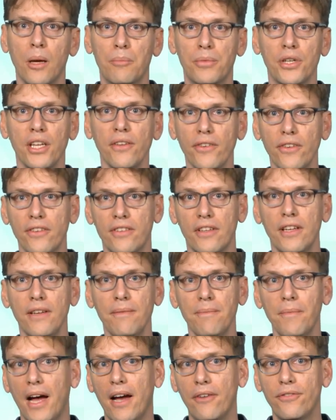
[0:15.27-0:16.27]

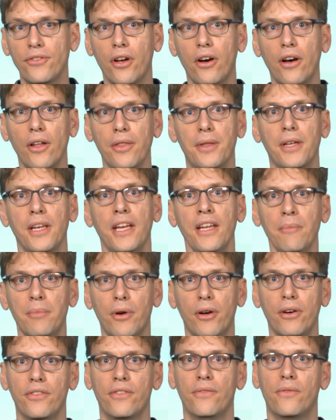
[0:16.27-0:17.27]
Previously, I've taught the
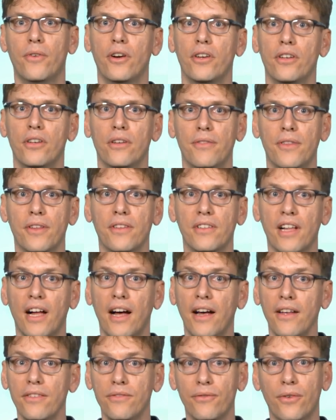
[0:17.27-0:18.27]
in-person version of this
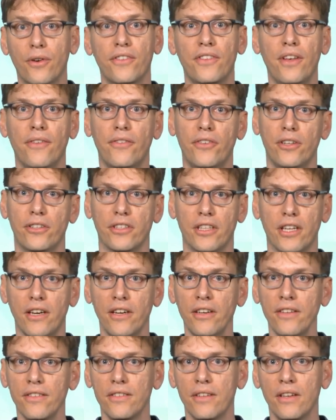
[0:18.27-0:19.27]
class for several
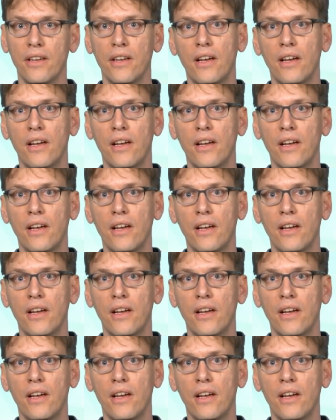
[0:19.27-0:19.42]
years.